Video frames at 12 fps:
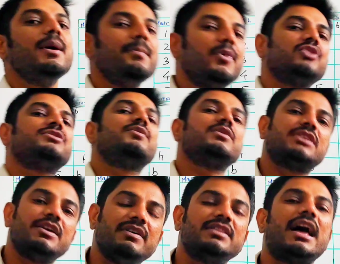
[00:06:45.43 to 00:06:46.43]
because it was
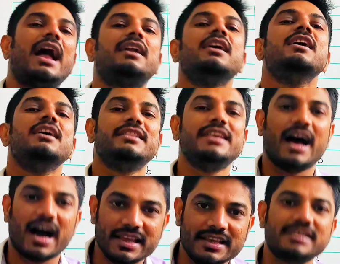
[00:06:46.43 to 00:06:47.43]
given that the
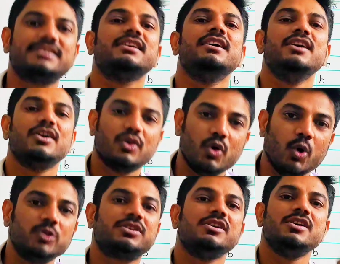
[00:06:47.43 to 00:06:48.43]
highest
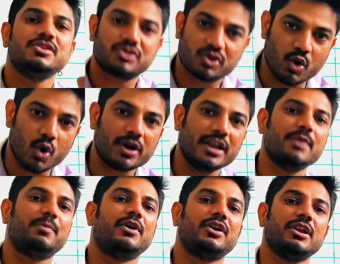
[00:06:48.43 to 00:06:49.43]
goals scored in a
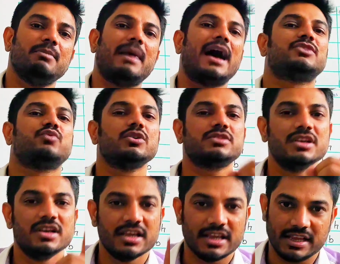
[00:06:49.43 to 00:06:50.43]
particular match was
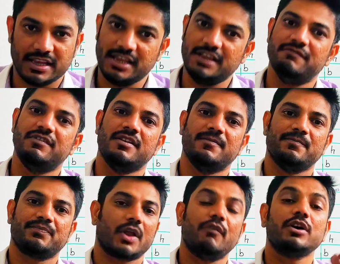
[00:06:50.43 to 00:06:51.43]

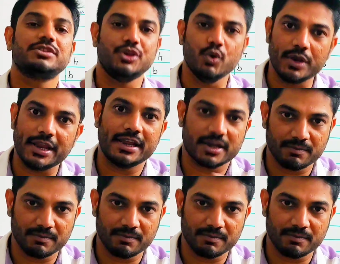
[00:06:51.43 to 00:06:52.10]
unique.